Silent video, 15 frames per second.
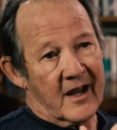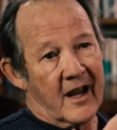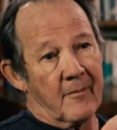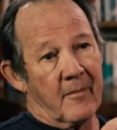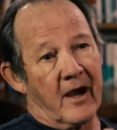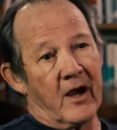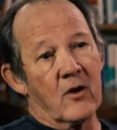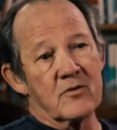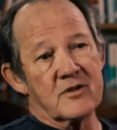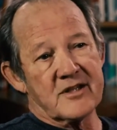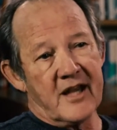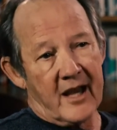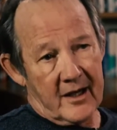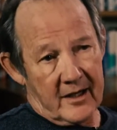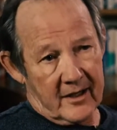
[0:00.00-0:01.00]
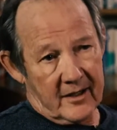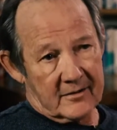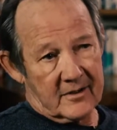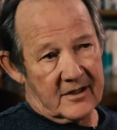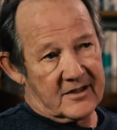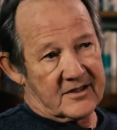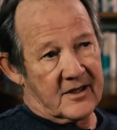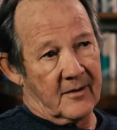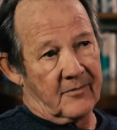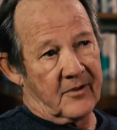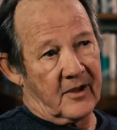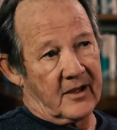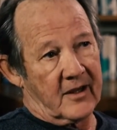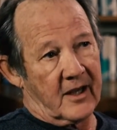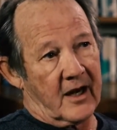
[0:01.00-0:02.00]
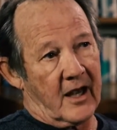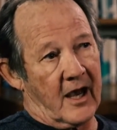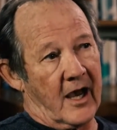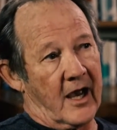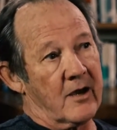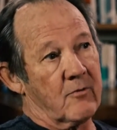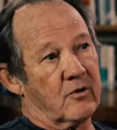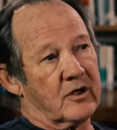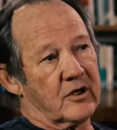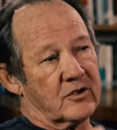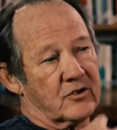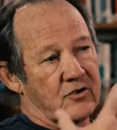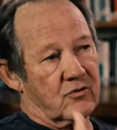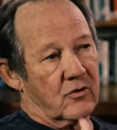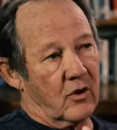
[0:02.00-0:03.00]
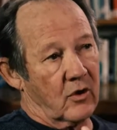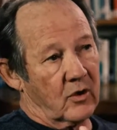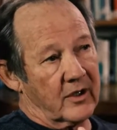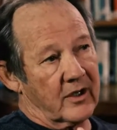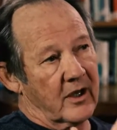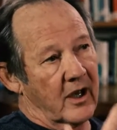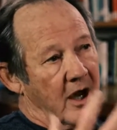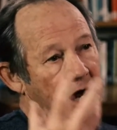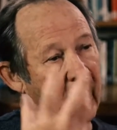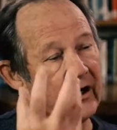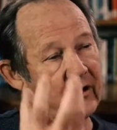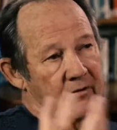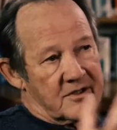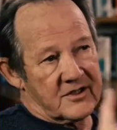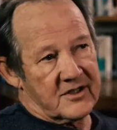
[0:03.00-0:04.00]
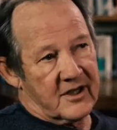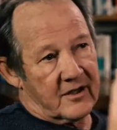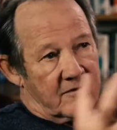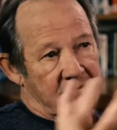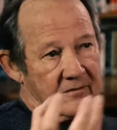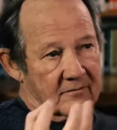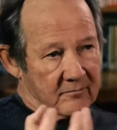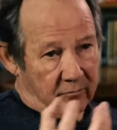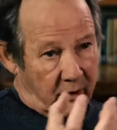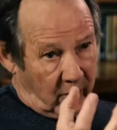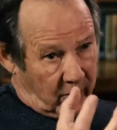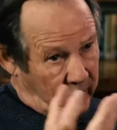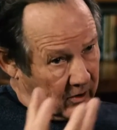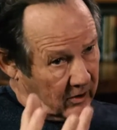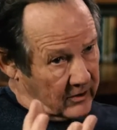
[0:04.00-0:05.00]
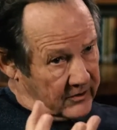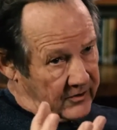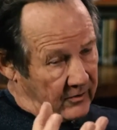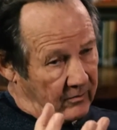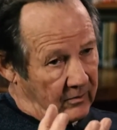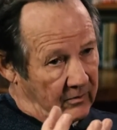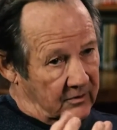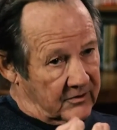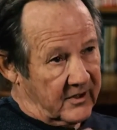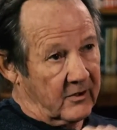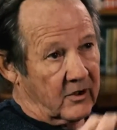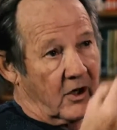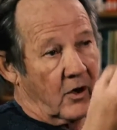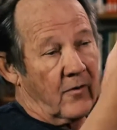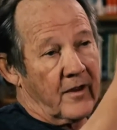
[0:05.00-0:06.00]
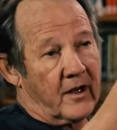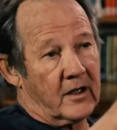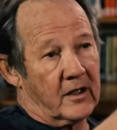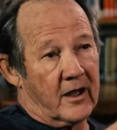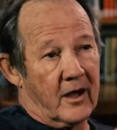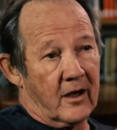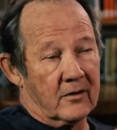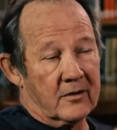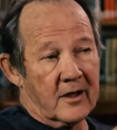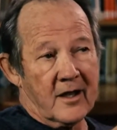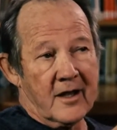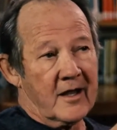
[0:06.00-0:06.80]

And my own data is something that I would control under a set of protocols or rules that go in the cloud